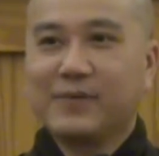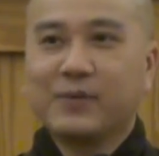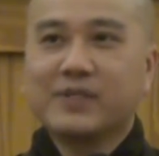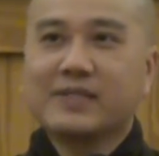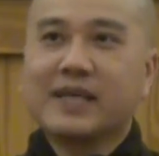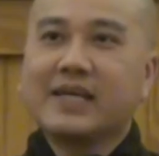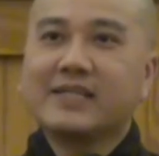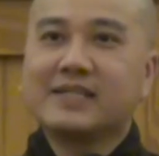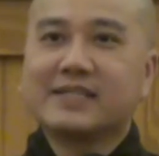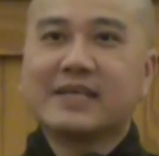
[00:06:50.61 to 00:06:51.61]
If we stay
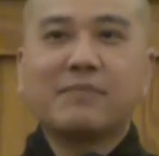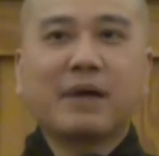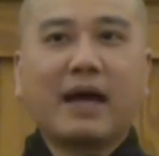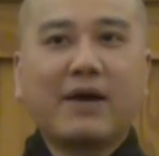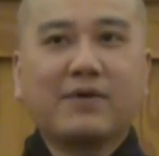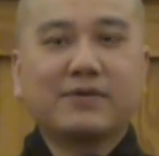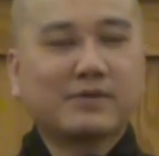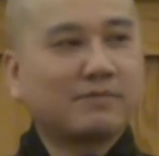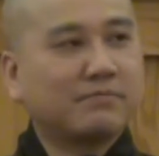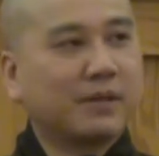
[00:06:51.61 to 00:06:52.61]
in the same
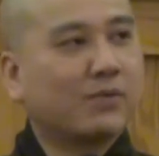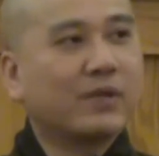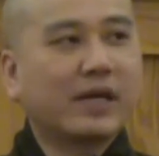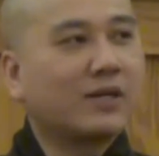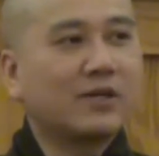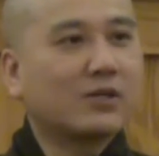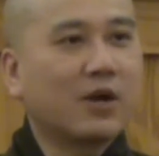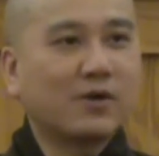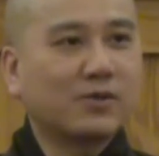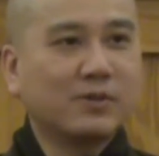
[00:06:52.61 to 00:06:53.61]
house but we cannot
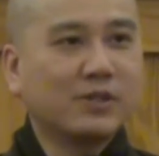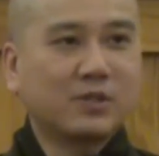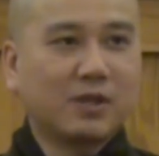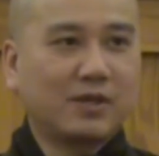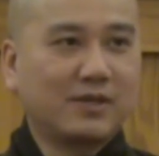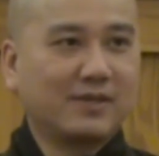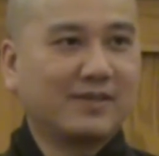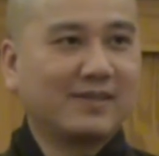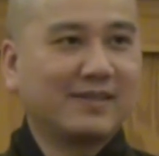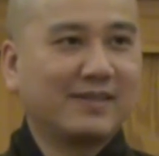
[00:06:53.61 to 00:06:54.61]
talk to each other,
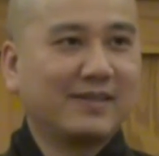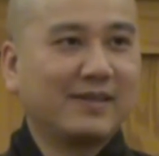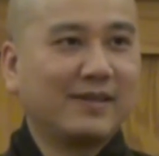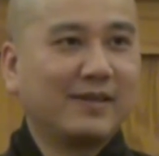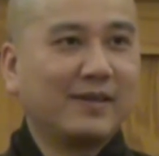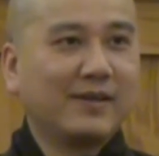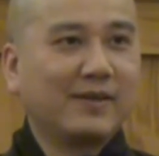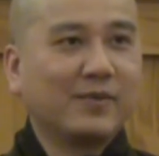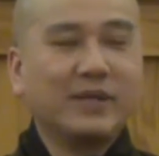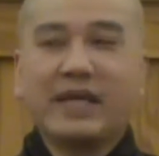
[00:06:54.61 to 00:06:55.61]

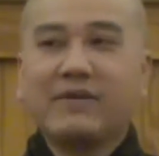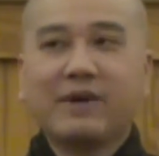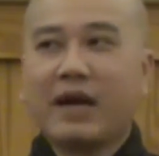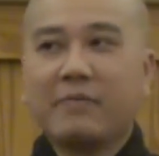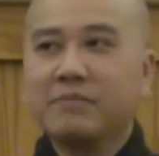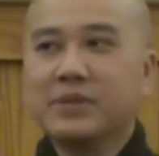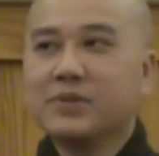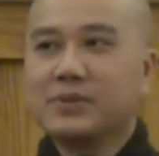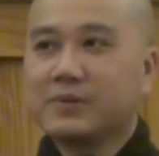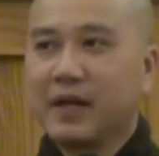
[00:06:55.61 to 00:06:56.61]
we never have
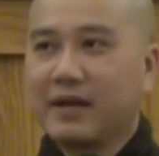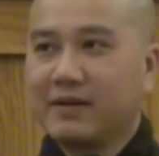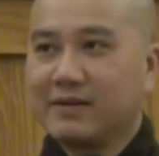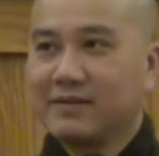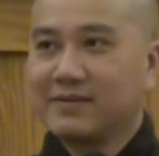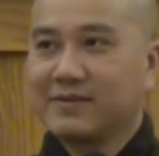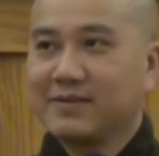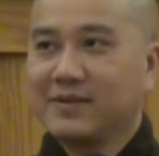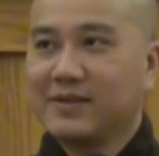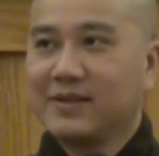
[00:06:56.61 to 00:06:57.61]
meal together,
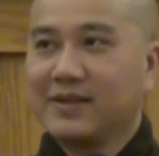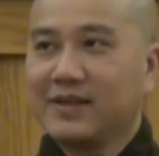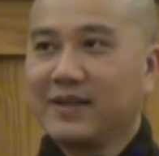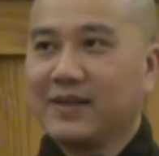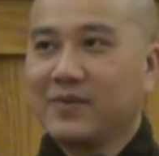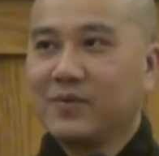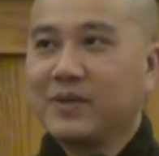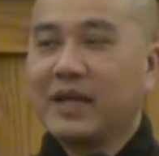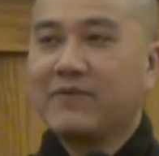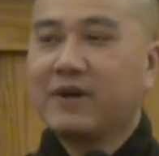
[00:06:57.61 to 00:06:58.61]

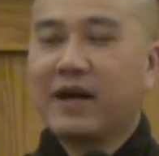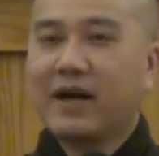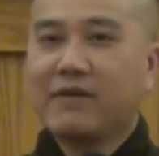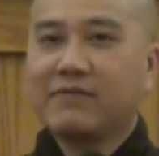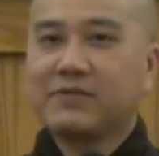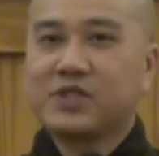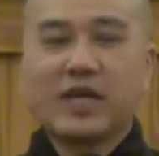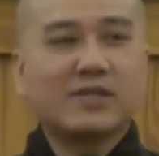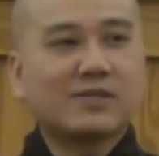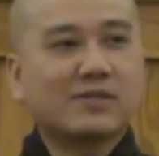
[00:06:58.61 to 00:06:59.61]
we never have
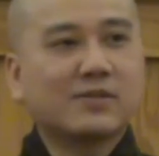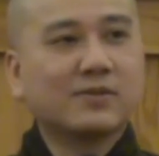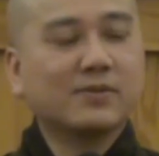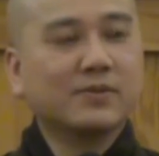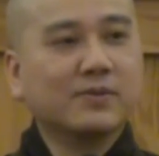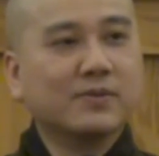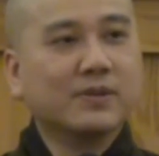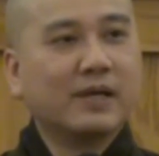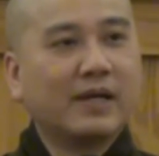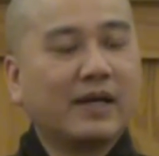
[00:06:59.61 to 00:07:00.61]
chance
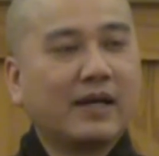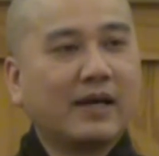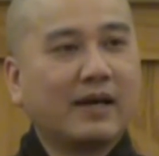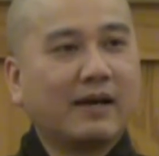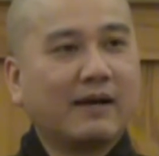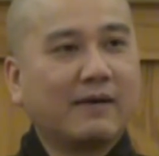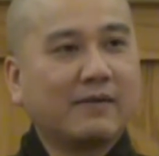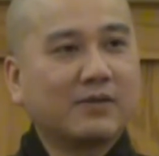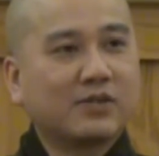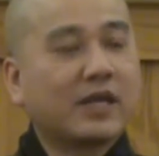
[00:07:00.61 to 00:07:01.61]
to uh,